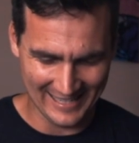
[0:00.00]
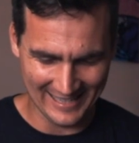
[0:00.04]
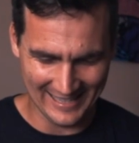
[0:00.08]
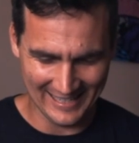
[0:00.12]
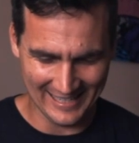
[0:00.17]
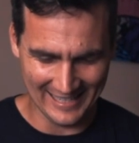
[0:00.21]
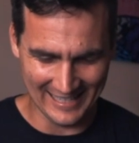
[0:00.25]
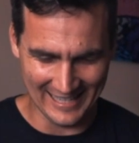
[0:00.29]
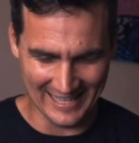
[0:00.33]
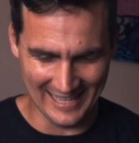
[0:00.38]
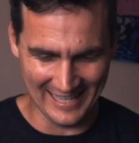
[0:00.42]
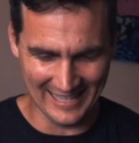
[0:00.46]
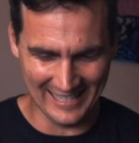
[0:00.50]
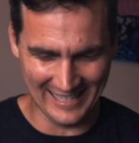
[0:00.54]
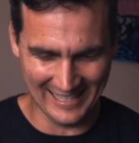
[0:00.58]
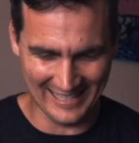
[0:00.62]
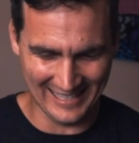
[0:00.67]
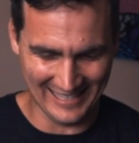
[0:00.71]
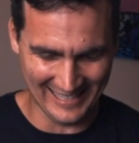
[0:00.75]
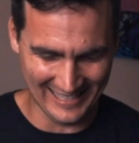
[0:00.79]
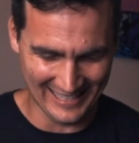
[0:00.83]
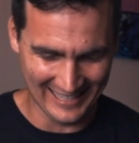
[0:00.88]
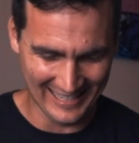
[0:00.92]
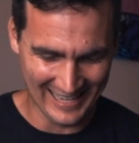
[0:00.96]
Look at
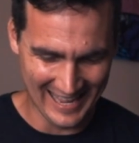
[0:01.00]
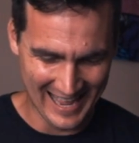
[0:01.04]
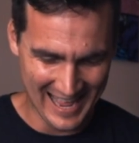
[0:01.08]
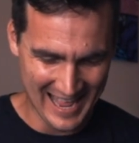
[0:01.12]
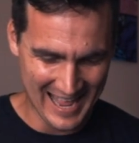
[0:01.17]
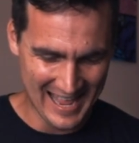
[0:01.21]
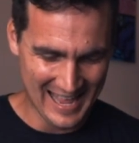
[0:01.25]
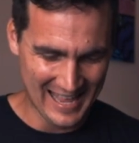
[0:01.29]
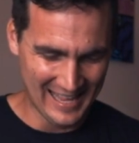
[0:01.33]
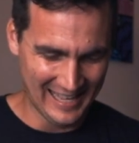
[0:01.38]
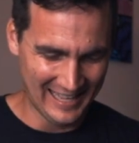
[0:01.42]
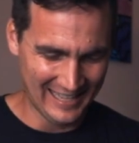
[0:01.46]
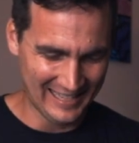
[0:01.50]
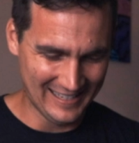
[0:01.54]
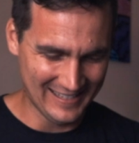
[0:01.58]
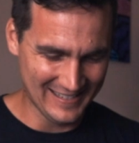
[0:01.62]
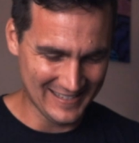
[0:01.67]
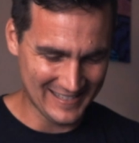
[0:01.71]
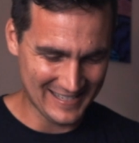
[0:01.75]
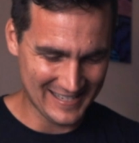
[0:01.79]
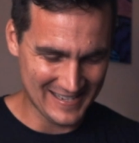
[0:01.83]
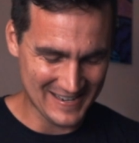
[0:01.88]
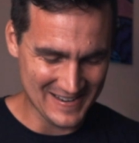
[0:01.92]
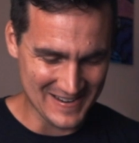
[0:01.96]
that.
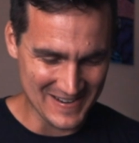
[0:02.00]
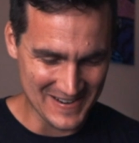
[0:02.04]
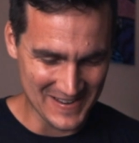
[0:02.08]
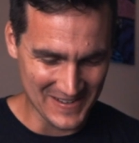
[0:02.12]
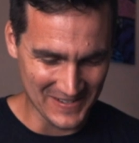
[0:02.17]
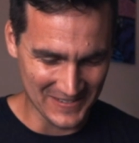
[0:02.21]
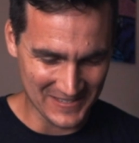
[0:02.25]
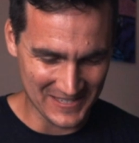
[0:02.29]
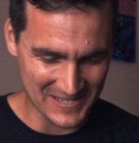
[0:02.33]
You'll